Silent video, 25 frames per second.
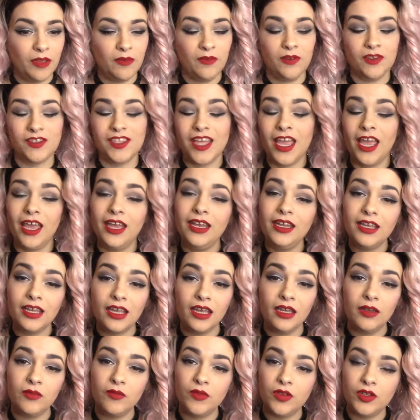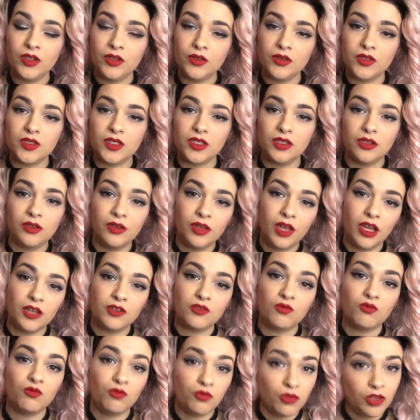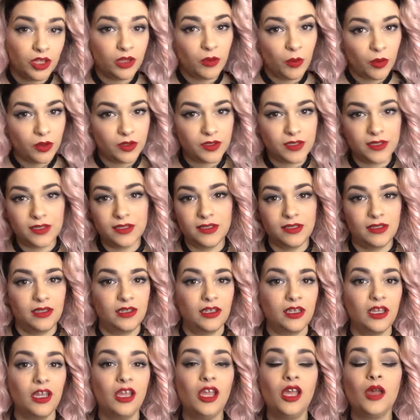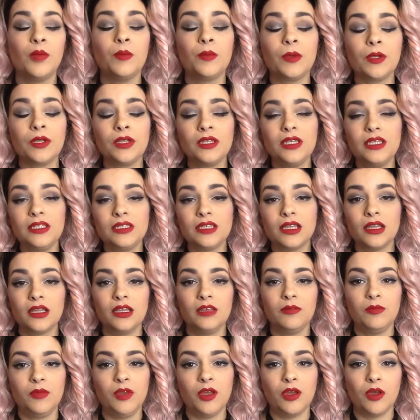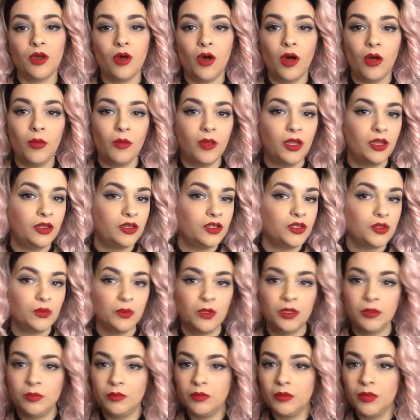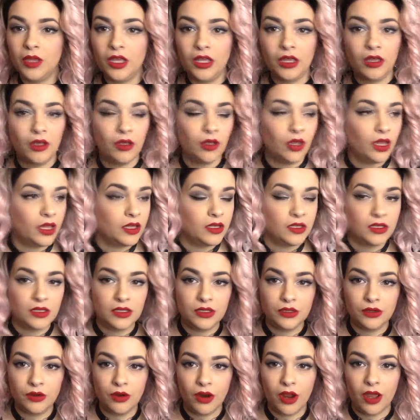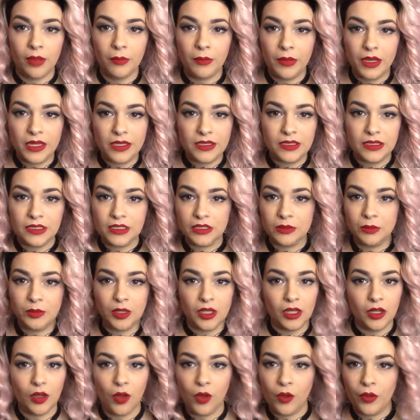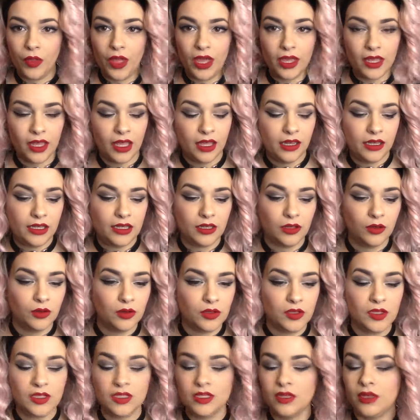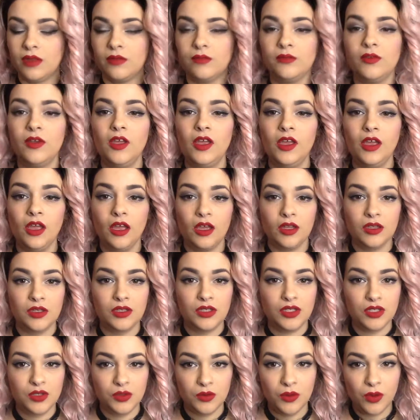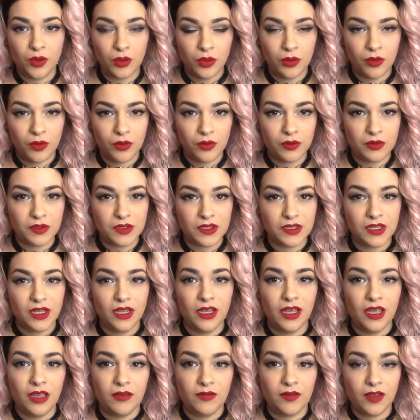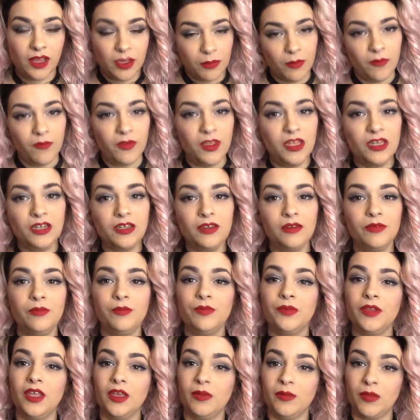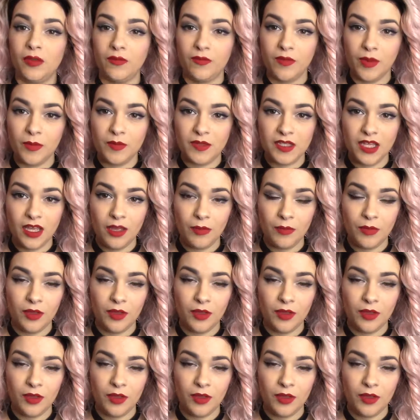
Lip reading: there's any kind of videos that you guys really want to see, please leave me a comment, tweet me, Instagram message me, all that kind of good stuff. Do all those. If you like my video, give me a thumbs up,